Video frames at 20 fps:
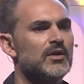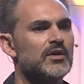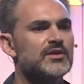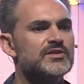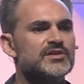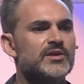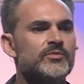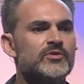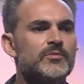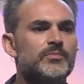
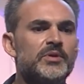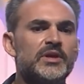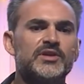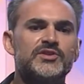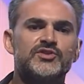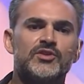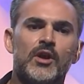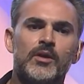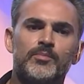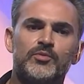Some of the
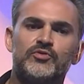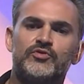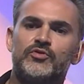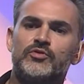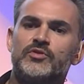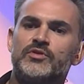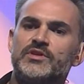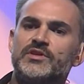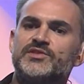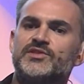biggest
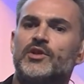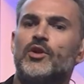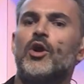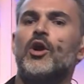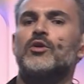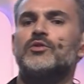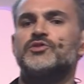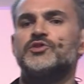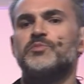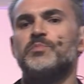opportunities in
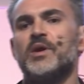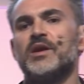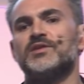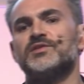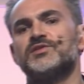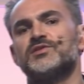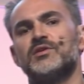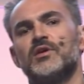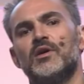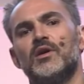our
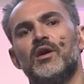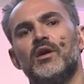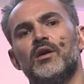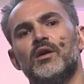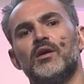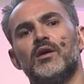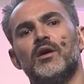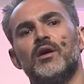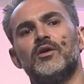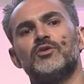space
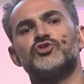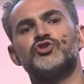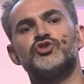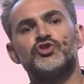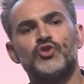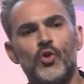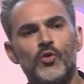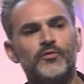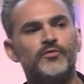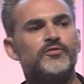
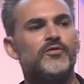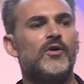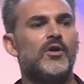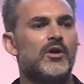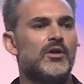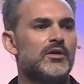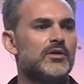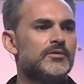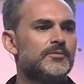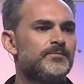so
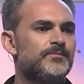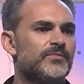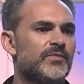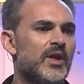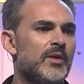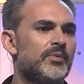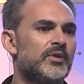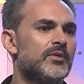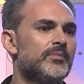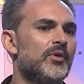far
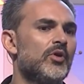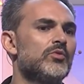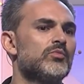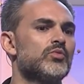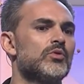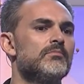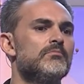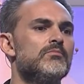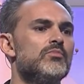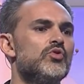have been about
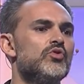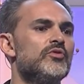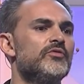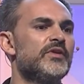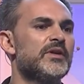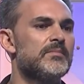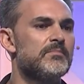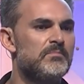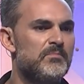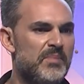
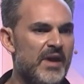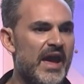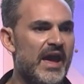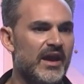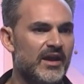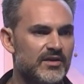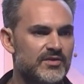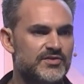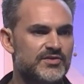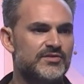removing
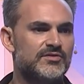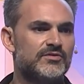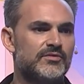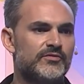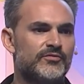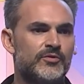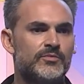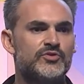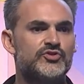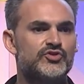banks
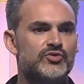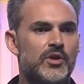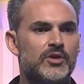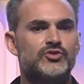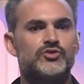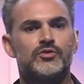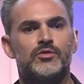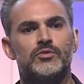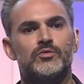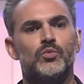from the
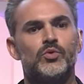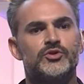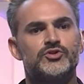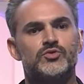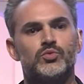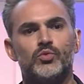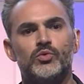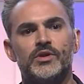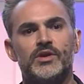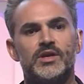structure in which
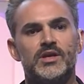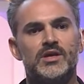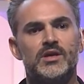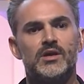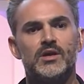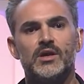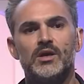we